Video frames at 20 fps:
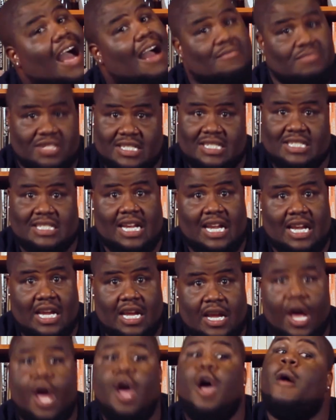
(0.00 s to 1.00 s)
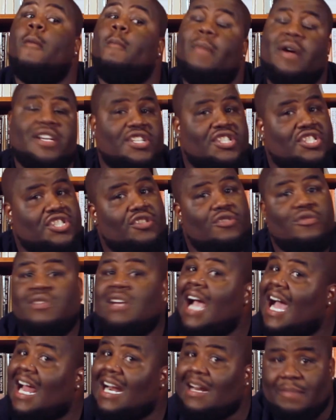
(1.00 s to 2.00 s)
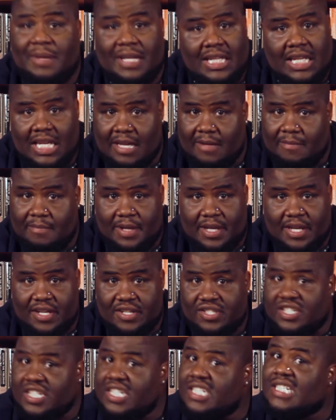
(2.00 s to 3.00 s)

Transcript: I'm just saying. But the shoe gotta be lit, bitch.